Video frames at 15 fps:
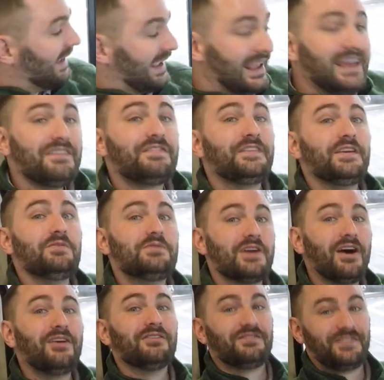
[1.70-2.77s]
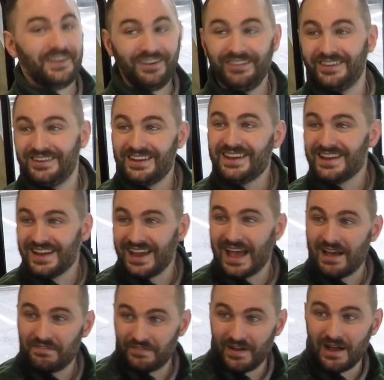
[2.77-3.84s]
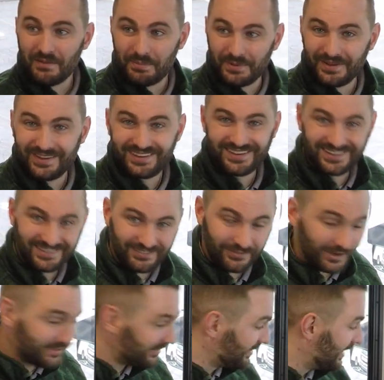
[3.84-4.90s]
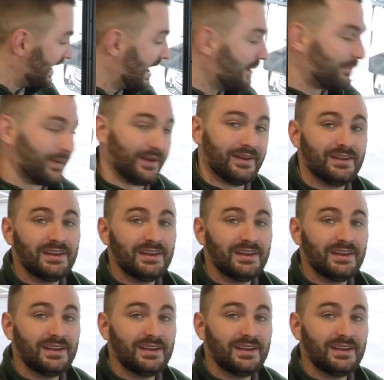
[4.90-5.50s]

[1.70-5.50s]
If you don't fill the DEF up, what's going to happen?